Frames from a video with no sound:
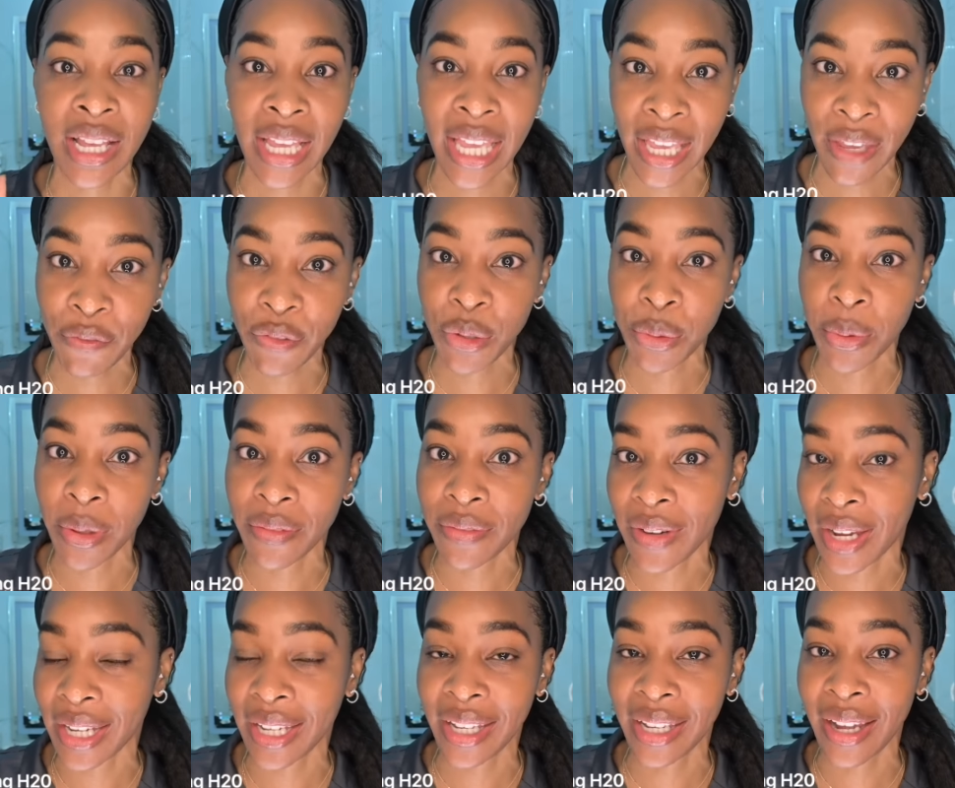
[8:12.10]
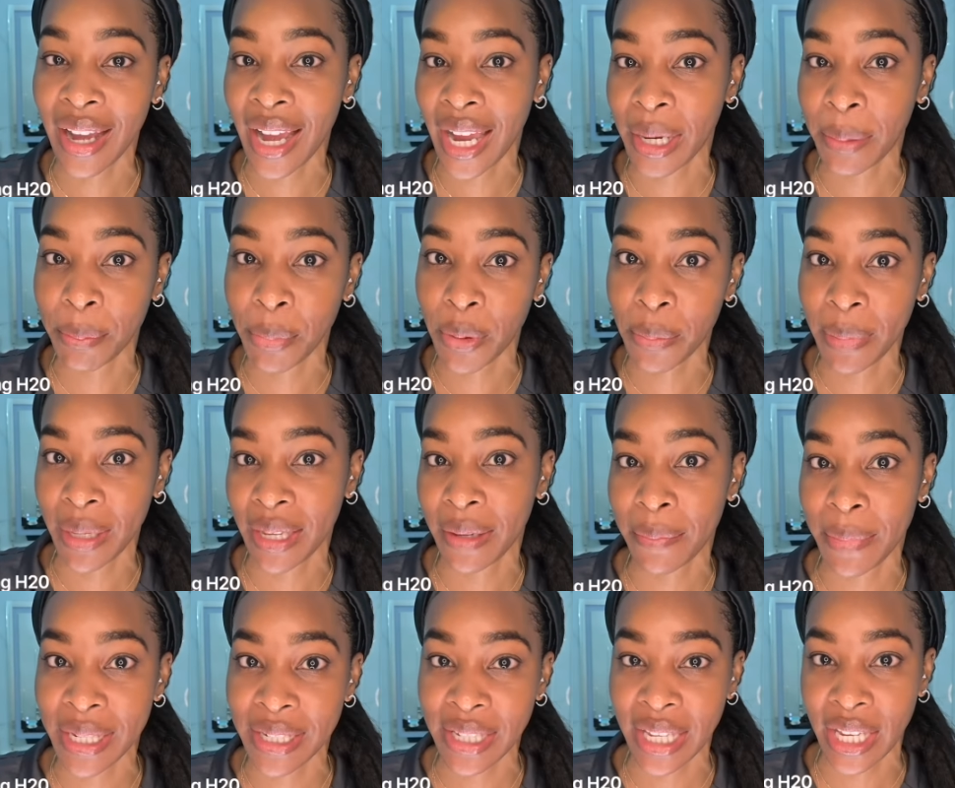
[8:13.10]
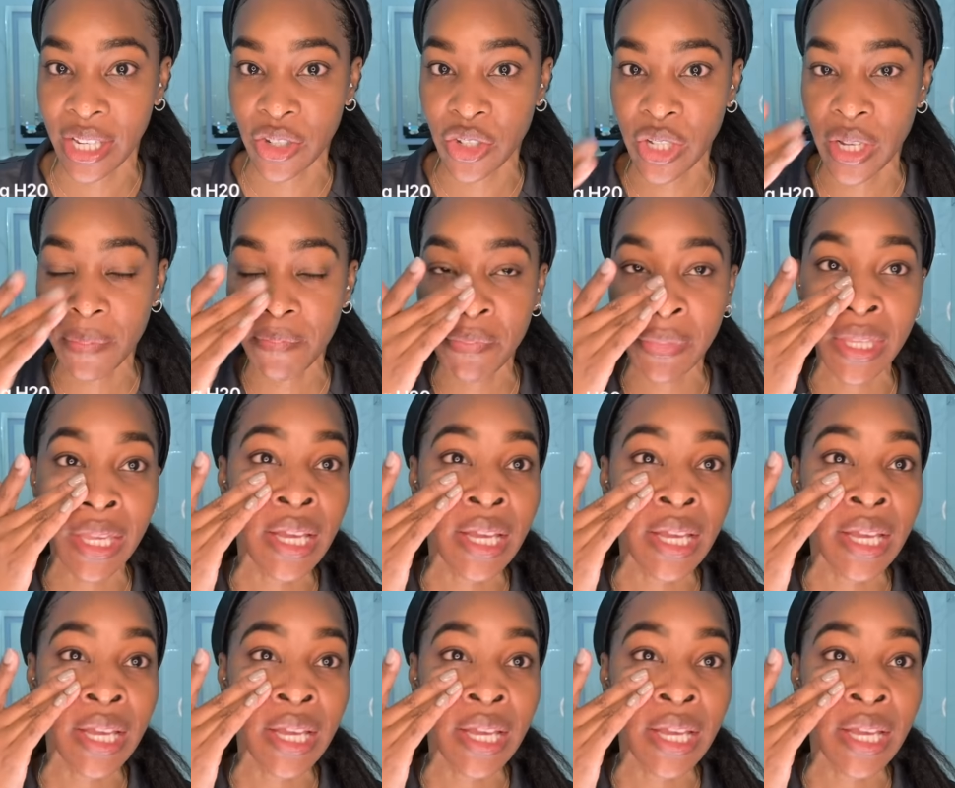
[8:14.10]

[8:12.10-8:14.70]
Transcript: if you are fighting hyperpigmentation.